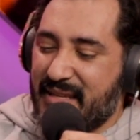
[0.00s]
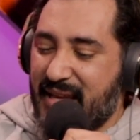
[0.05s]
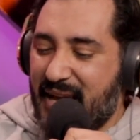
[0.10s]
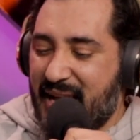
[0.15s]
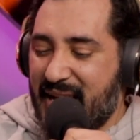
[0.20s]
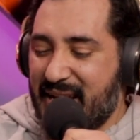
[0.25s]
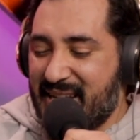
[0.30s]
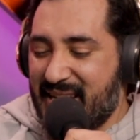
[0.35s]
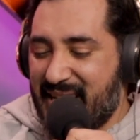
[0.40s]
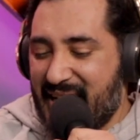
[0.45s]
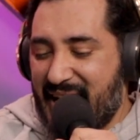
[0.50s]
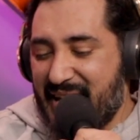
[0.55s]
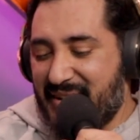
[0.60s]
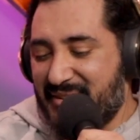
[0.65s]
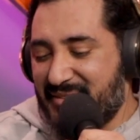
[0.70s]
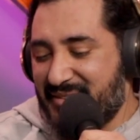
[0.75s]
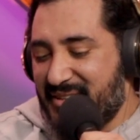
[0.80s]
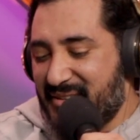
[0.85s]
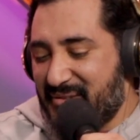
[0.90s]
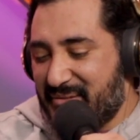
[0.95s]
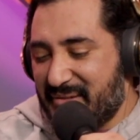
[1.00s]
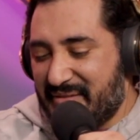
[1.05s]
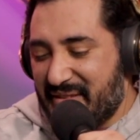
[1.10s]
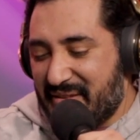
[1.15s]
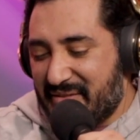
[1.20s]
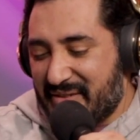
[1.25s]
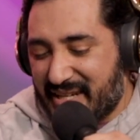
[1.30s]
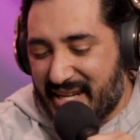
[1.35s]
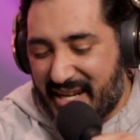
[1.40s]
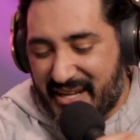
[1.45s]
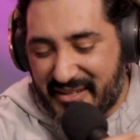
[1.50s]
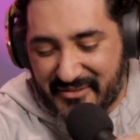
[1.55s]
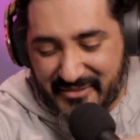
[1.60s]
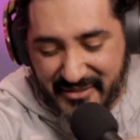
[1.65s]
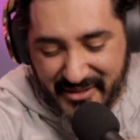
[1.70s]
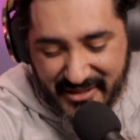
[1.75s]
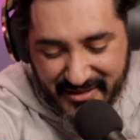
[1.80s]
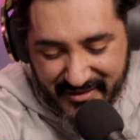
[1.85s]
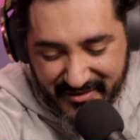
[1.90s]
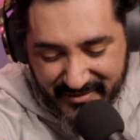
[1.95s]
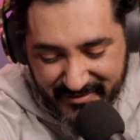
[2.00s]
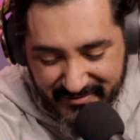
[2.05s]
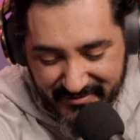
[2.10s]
I don't know. We've never gotten one.